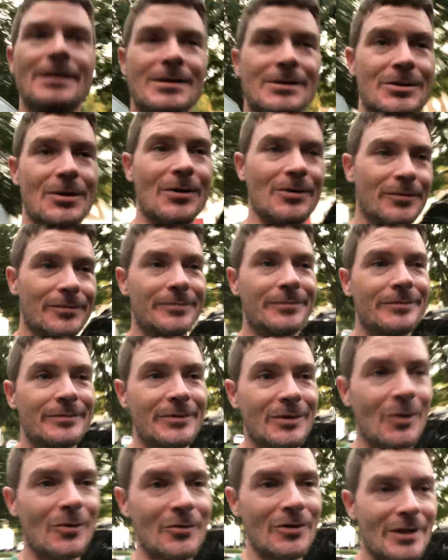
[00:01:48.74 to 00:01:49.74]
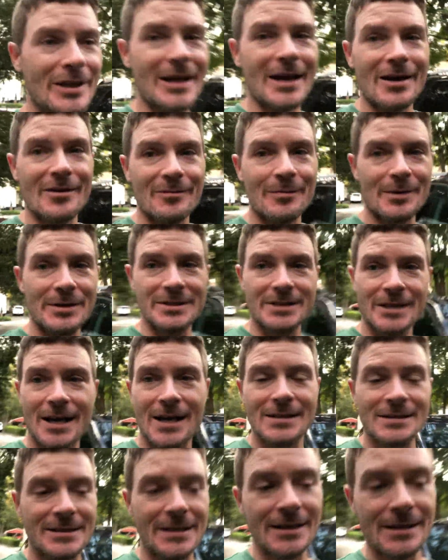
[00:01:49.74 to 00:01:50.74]
so don't really have much
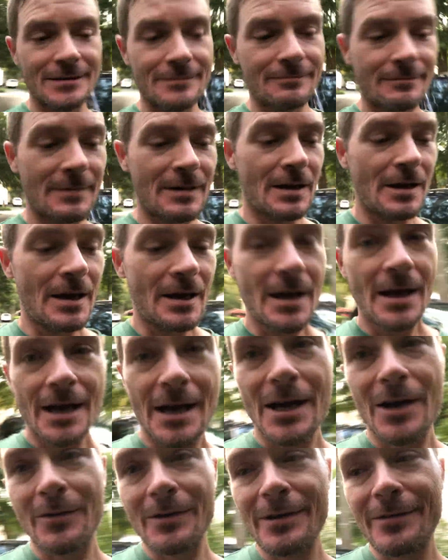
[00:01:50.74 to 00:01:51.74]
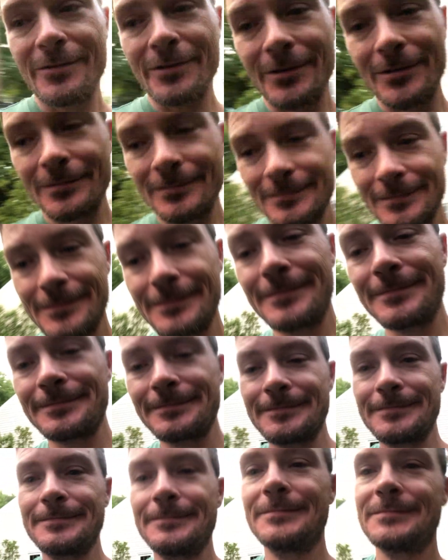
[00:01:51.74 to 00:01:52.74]
content. However,
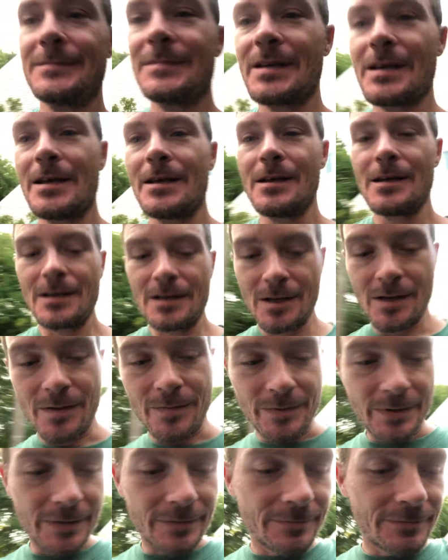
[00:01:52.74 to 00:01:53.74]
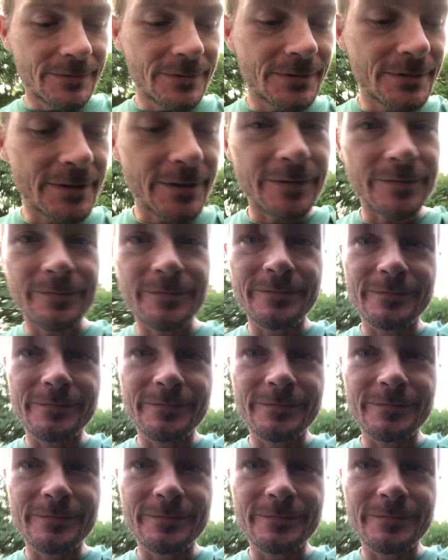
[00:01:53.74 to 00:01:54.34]
let me see.